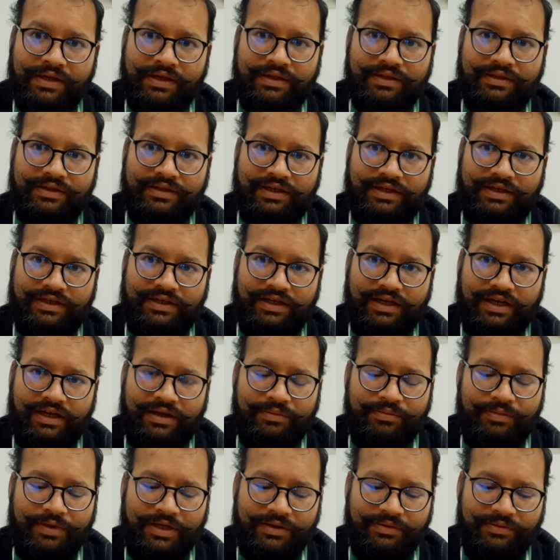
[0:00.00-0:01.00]
That
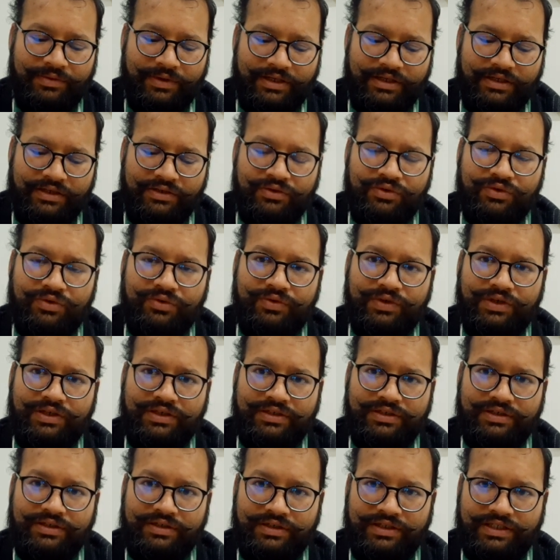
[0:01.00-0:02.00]
everybody who
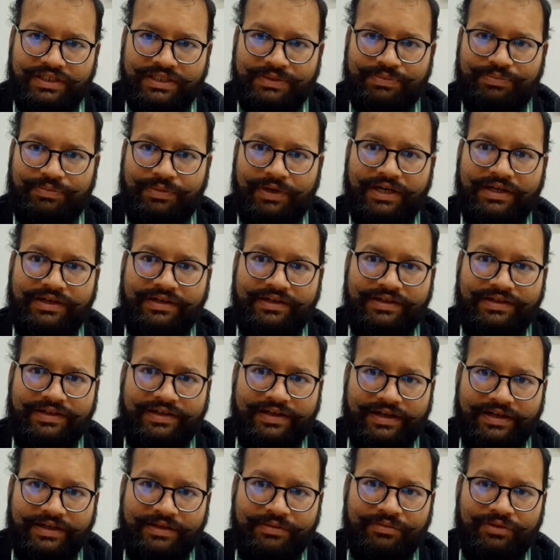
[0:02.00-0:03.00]
will spend
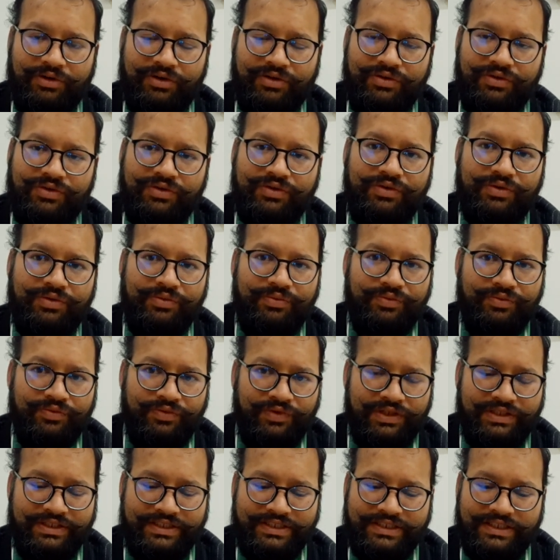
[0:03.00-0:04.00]
time on you
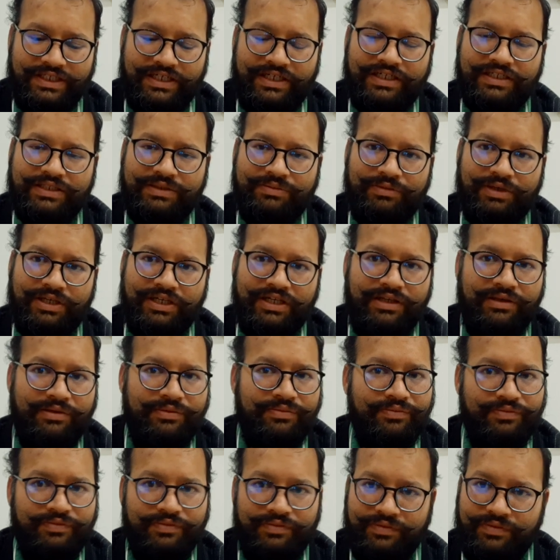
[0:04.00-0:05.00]
will charge
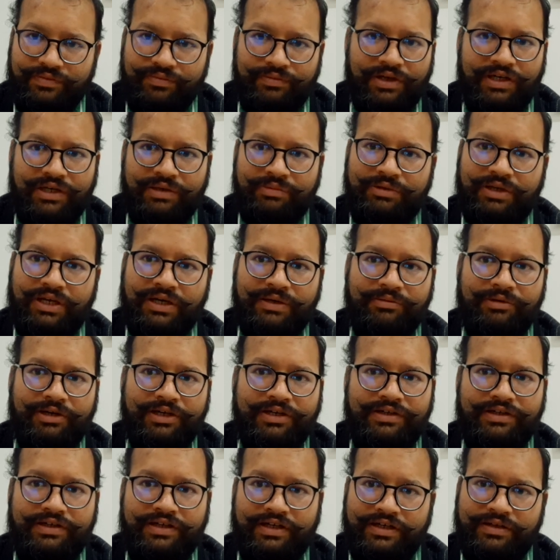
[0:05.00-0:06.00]
money multiplied
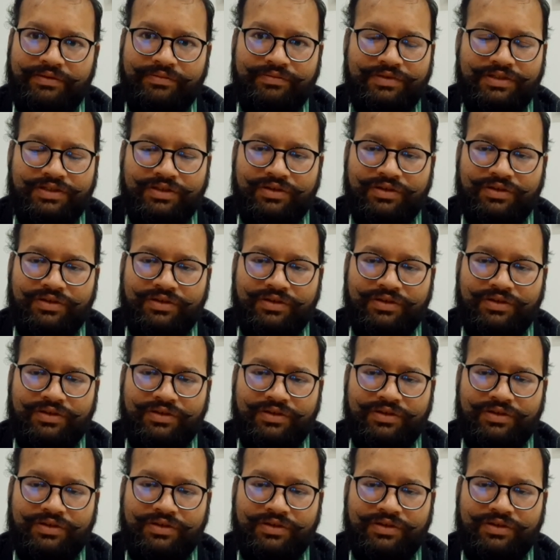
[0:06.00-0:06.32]
by time.